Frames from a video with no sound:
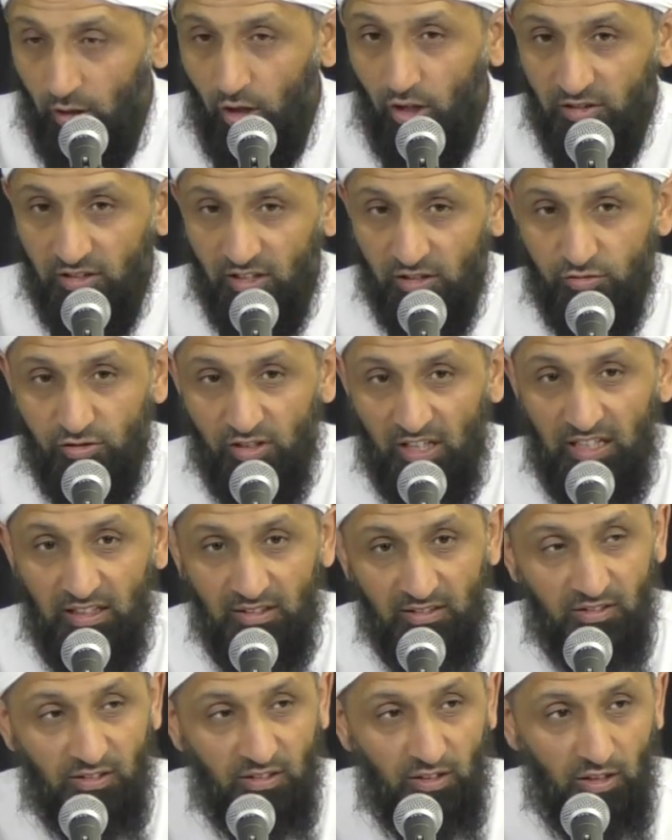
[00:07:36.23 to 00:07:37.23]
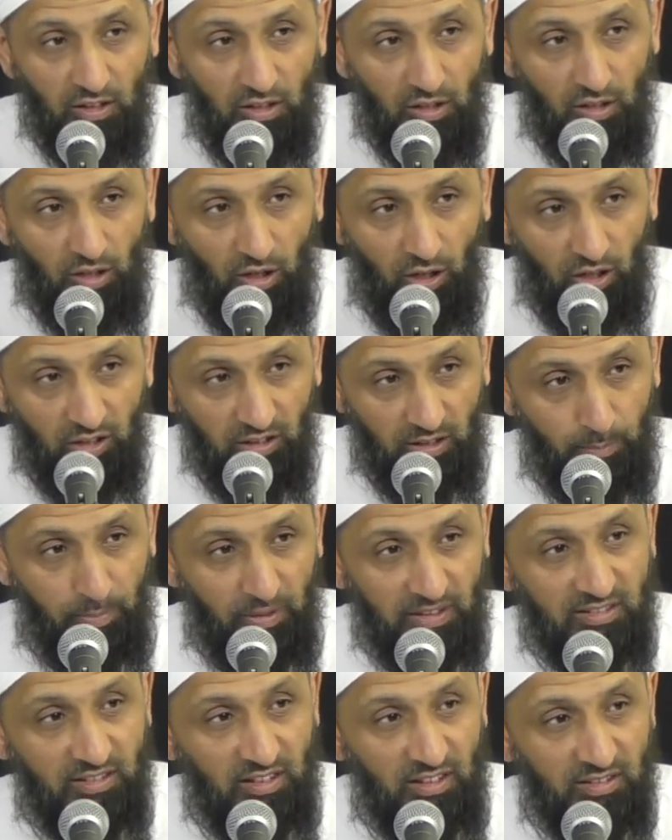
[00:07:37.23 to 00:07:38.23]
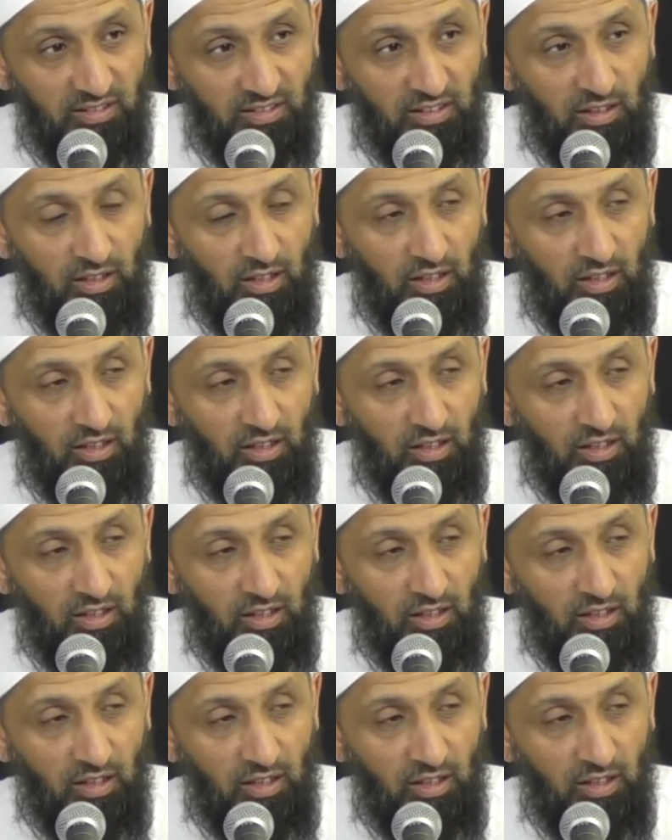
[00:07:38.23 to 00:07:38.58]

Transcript: On the trains, on the buses,